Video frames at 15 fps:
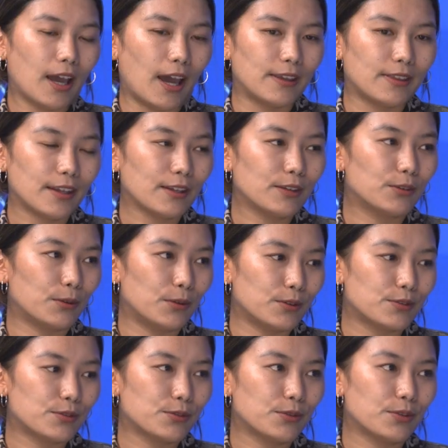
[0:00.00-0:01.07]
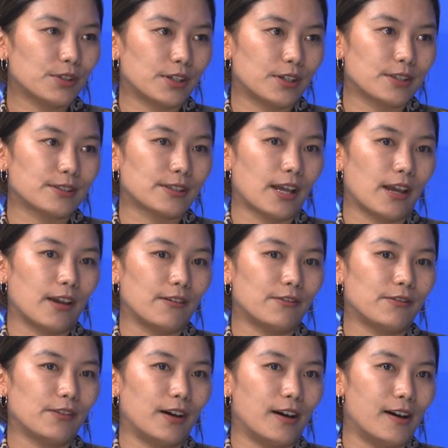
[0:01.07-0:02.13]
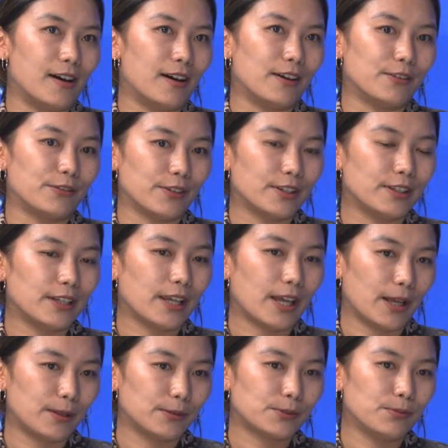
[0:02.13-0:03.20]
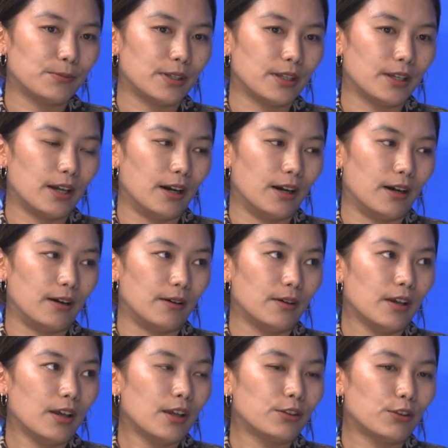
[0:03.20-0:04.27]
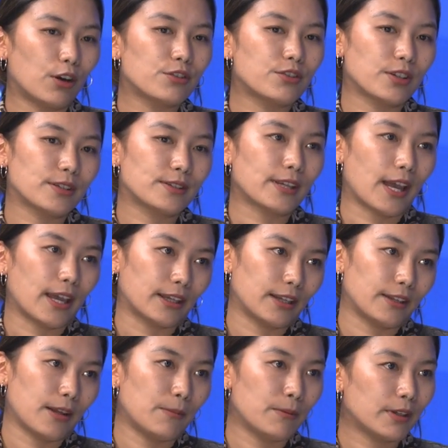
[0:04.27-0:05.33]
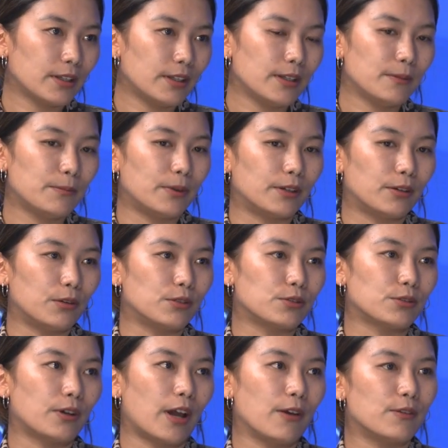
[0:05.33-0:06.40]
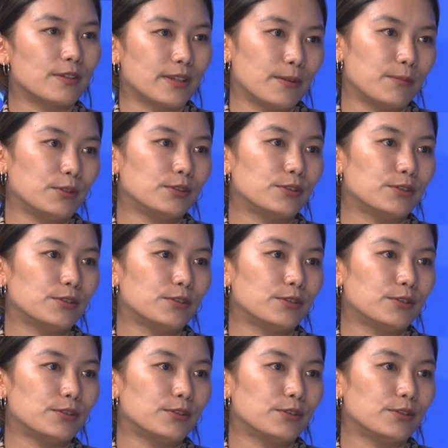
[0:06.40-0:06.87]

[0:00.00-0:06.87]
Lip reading: I think those 2 years have really helped me not just academically, but also I was able